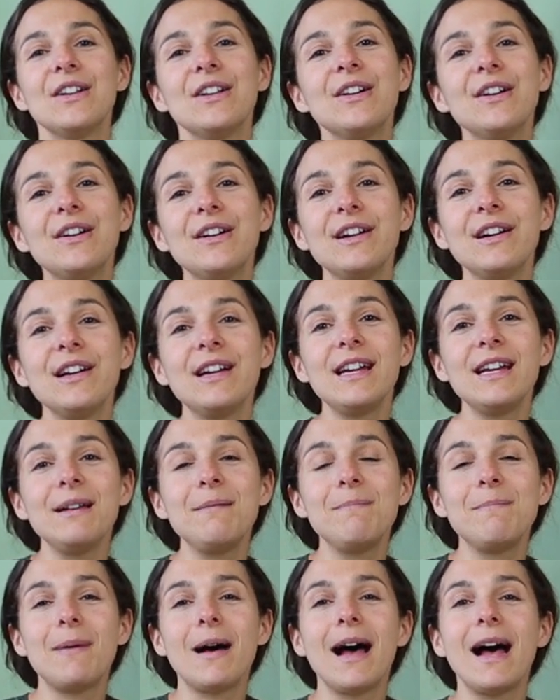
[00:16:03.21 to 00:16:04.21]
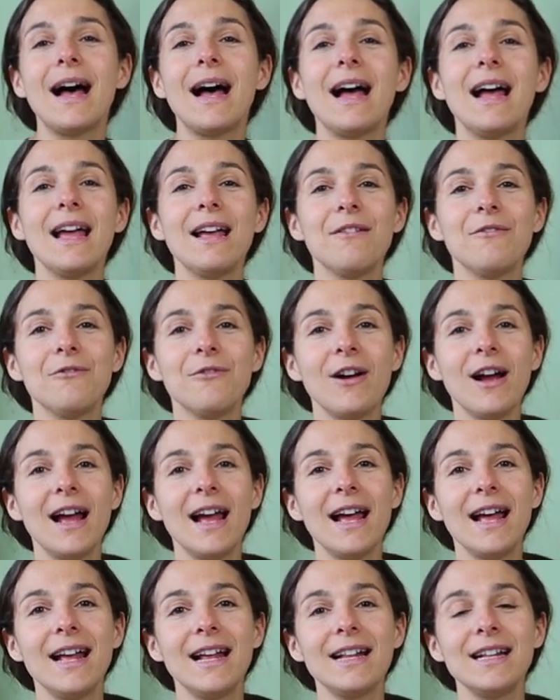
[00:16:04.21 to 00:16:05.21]
Goodbye,
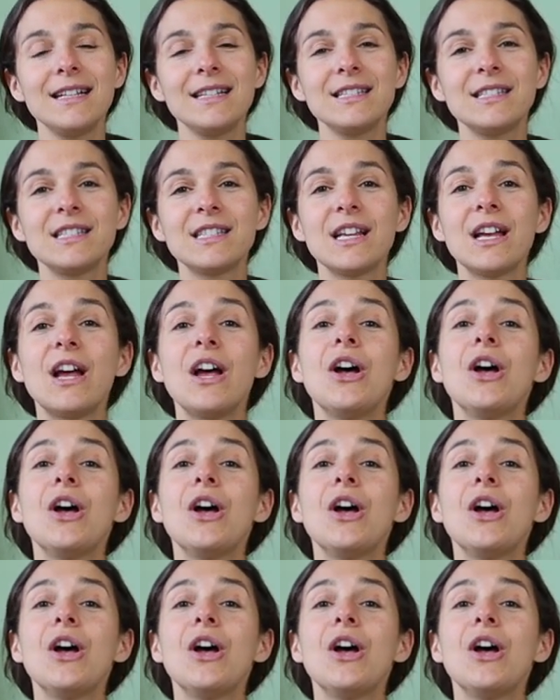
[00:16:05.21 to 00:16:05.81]
friends.